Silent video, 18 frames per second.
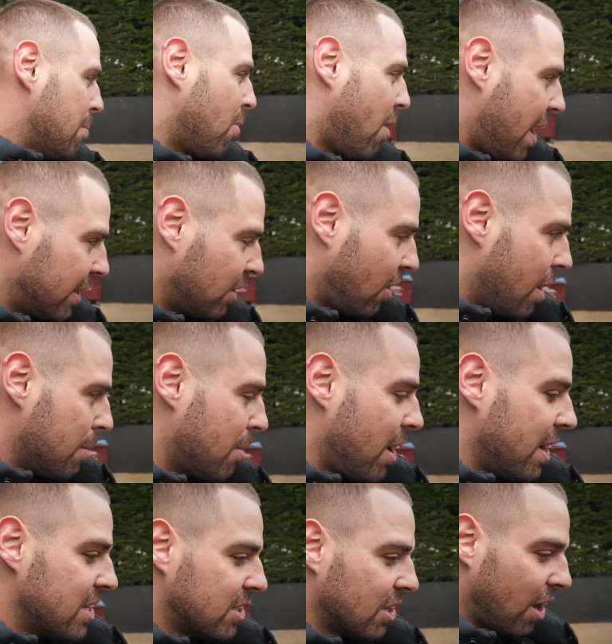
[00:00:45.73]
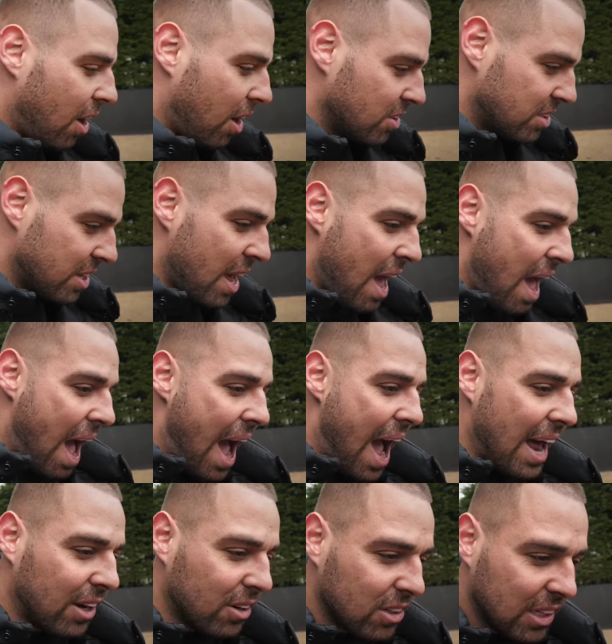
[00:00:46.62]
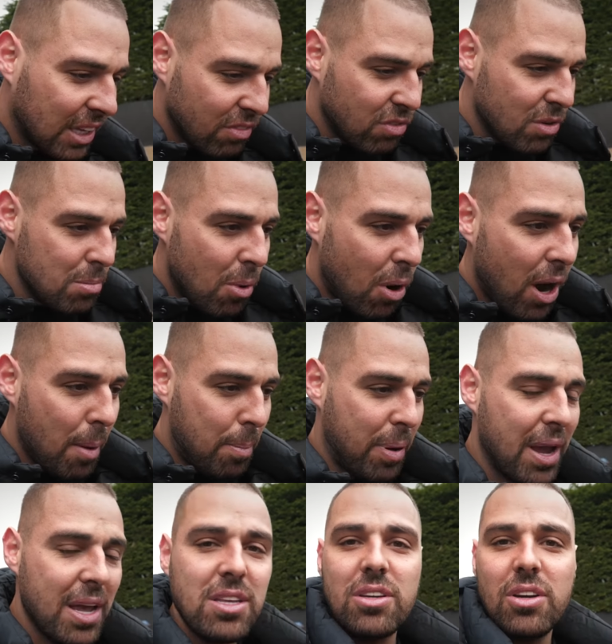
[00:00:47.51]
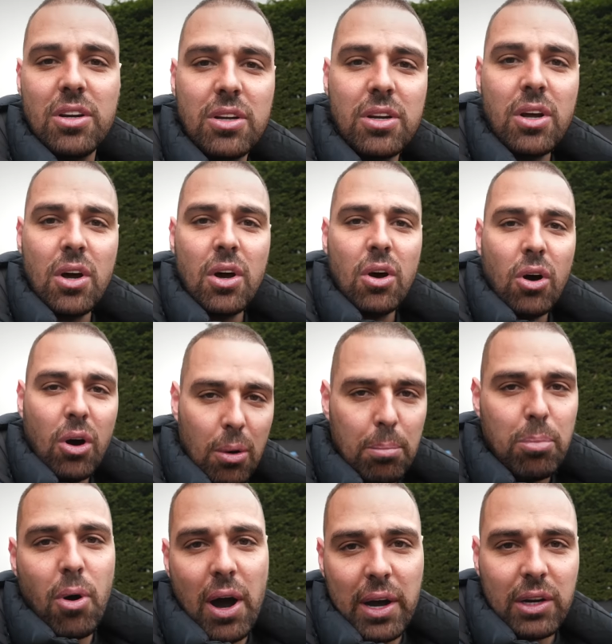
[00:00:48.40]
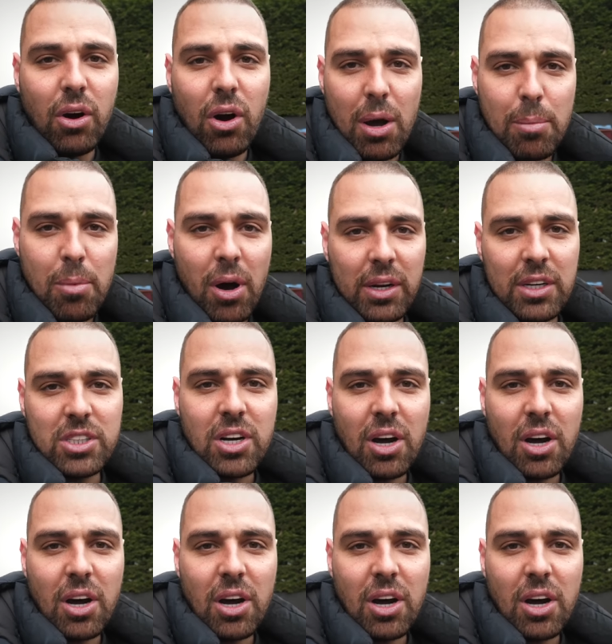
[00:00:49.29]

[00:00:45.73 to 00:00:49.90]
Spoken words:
buying high mileage cars, and I'm gonna give you my opinion on buying a high mileage